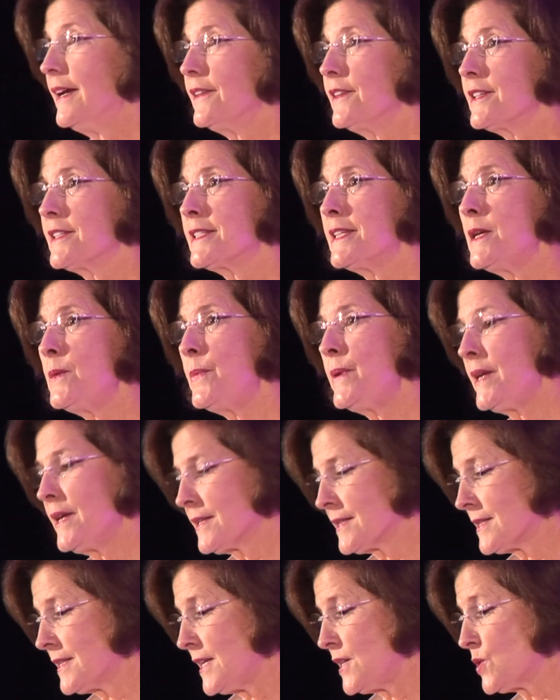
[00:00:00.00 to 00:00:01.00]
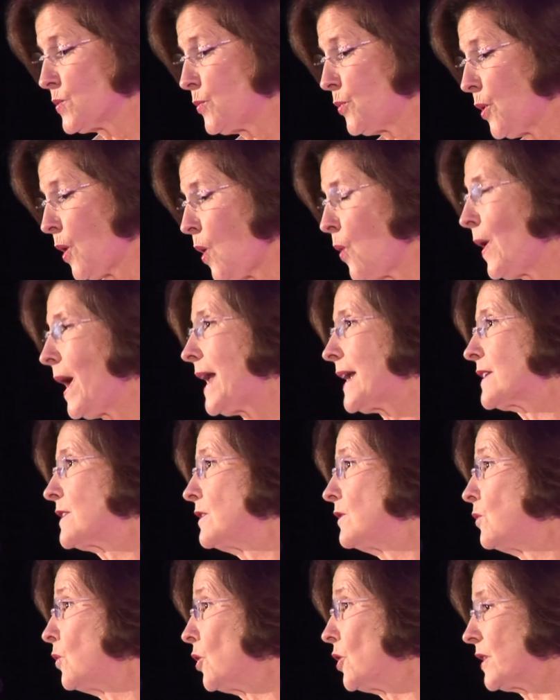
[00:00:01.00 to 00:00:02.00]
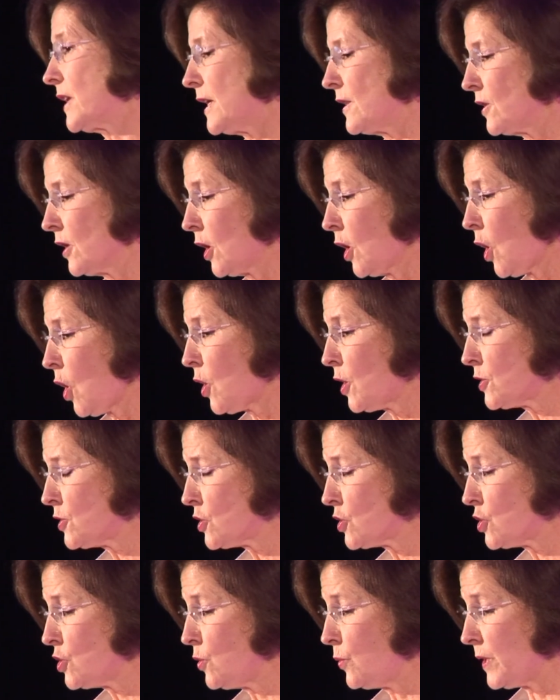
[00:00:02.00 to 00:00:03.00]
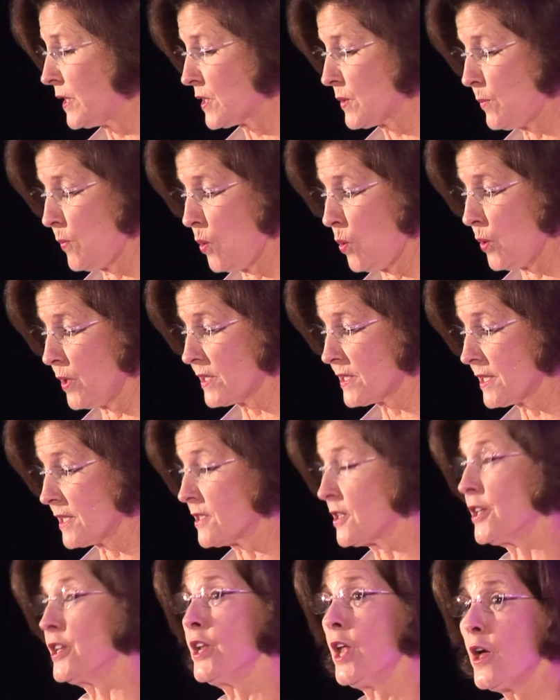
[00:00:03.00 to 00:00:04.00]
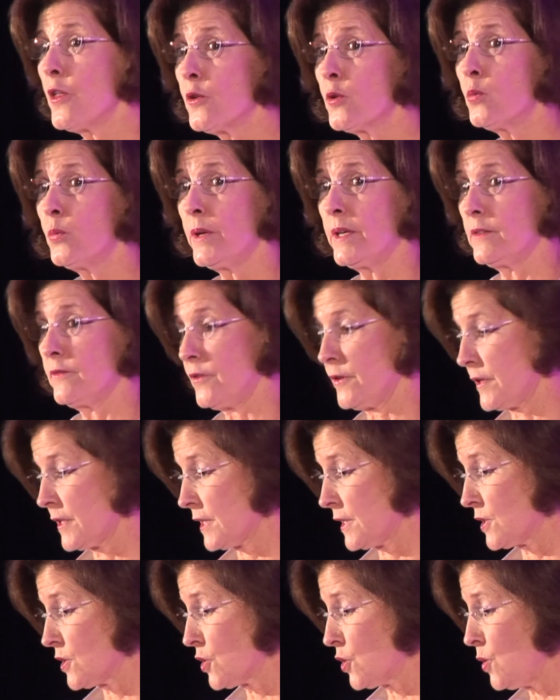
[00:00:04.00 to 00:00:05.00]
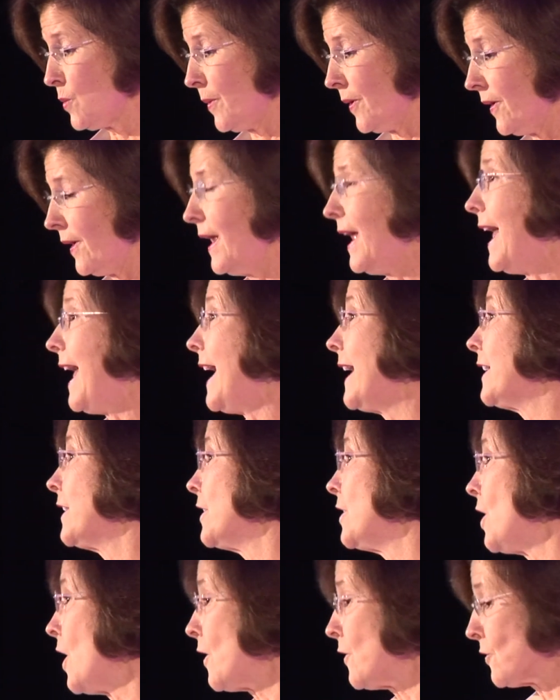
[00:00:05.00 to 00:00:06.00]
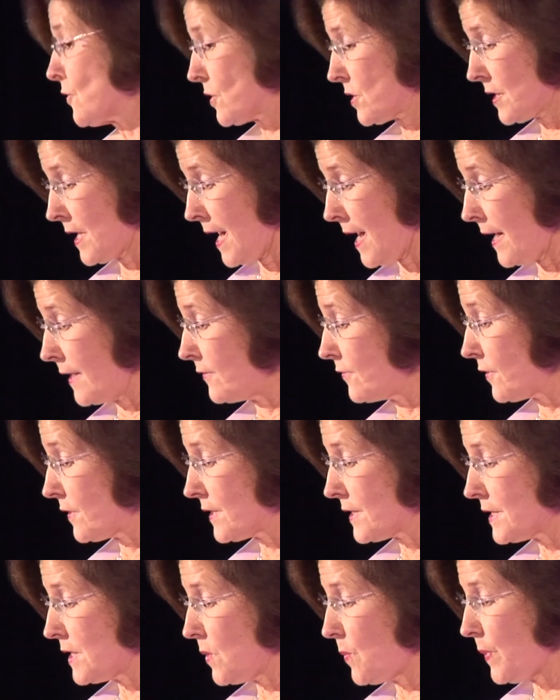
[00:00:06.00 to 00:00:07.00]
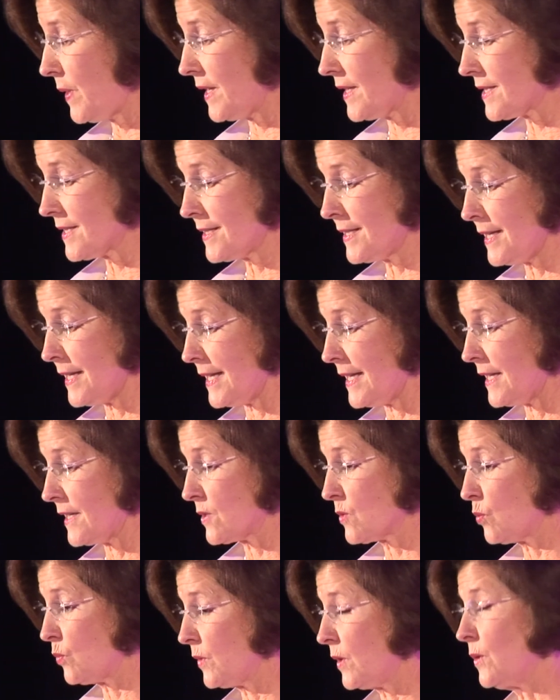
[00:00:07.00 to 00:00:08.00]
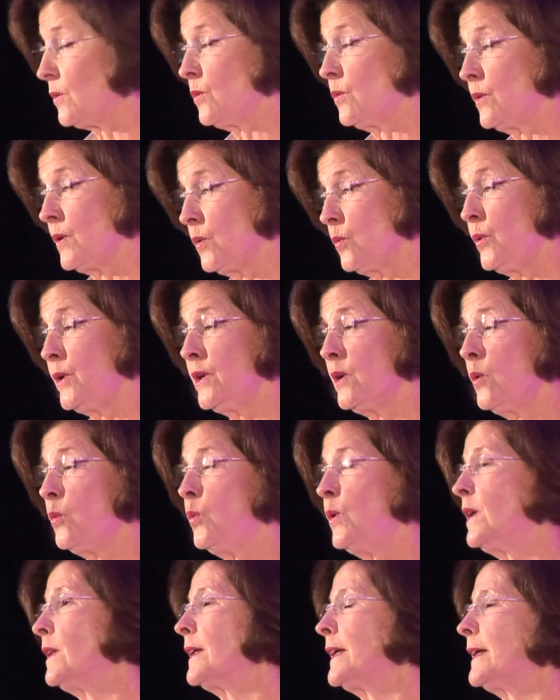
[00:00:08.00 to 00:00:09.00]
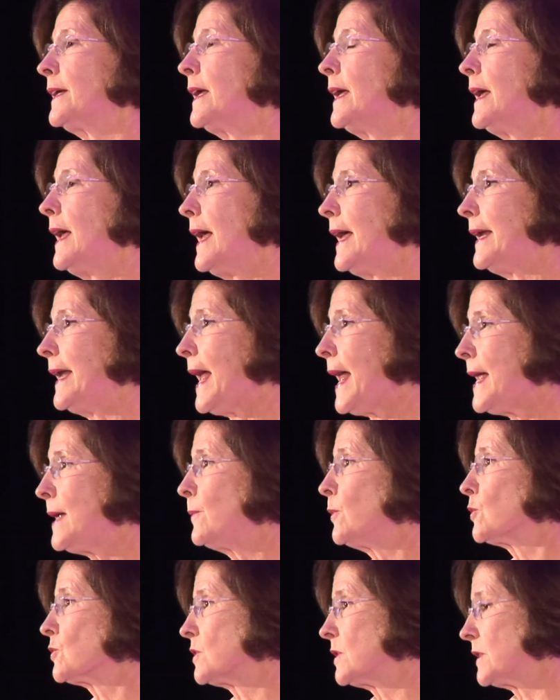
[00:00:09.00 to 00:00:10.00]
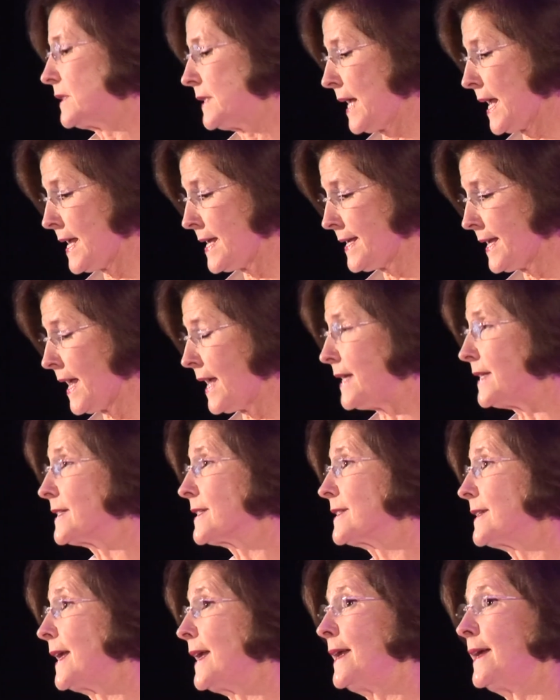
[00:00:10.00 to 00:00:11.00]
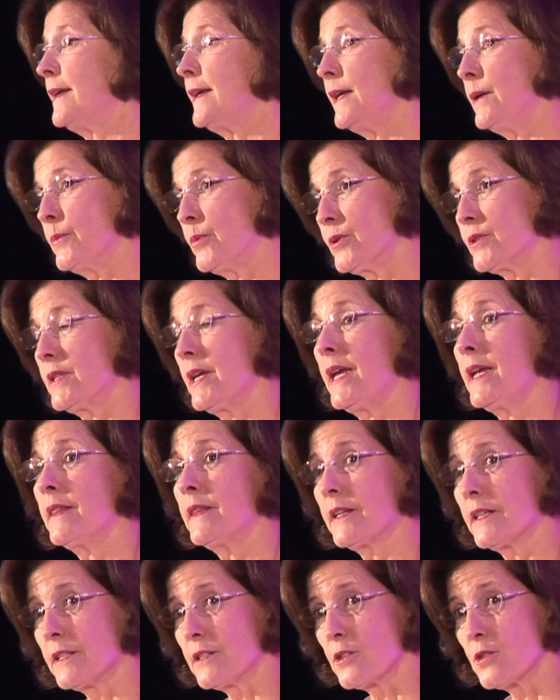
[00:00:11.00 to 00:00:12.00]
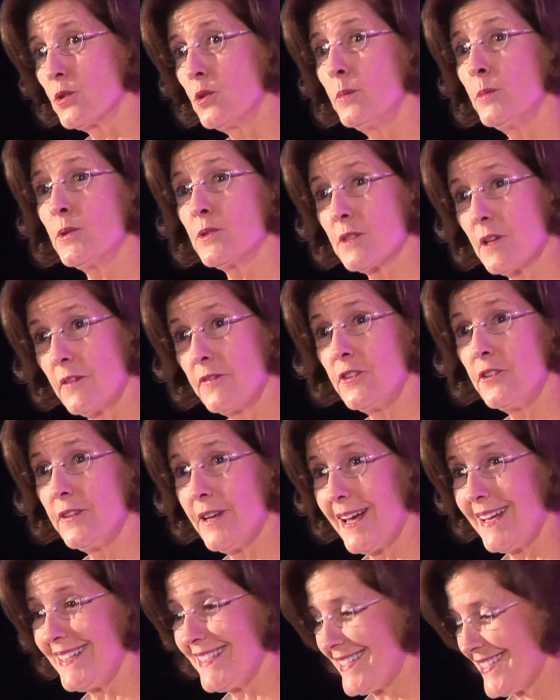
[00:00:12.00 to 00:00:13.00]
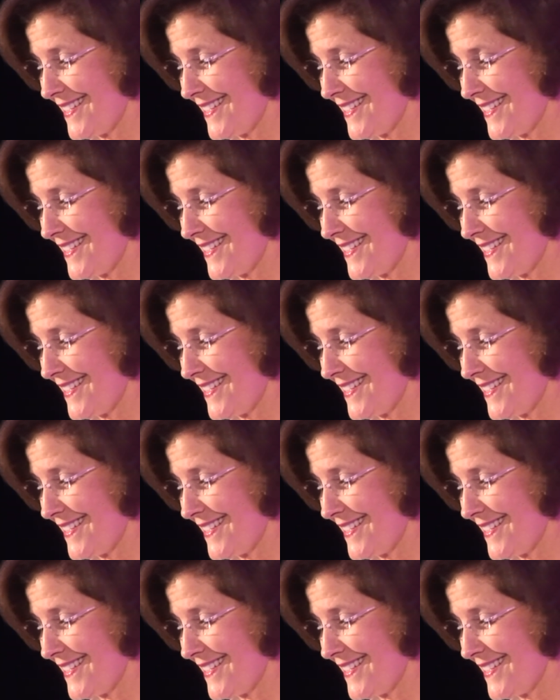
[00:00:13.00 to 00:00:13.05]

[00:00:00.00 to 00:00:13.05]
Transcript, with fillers: The CPSC's proactive work in the largest U.S. ports is another win for the consumer, and another sign for the CPSC is that we are willing and able to take a stand and protect the consumers of the United